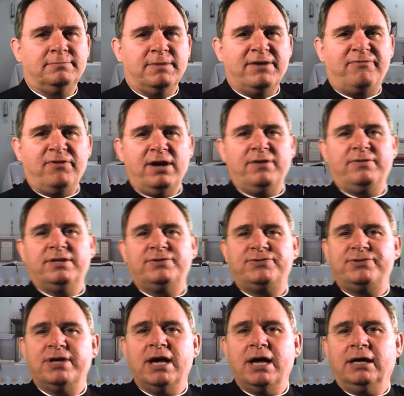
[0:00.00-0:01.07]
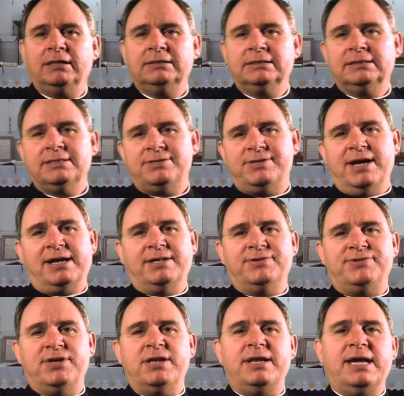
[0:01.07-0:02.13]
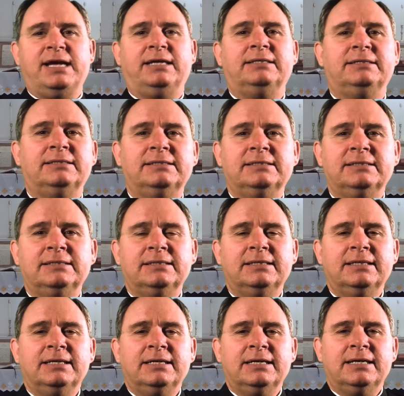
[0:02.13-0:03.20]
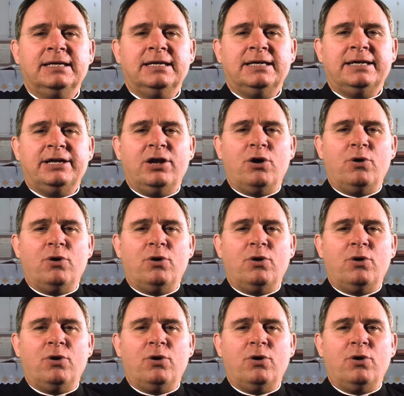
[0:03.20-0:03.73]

my friend, this uh, second Sunday? You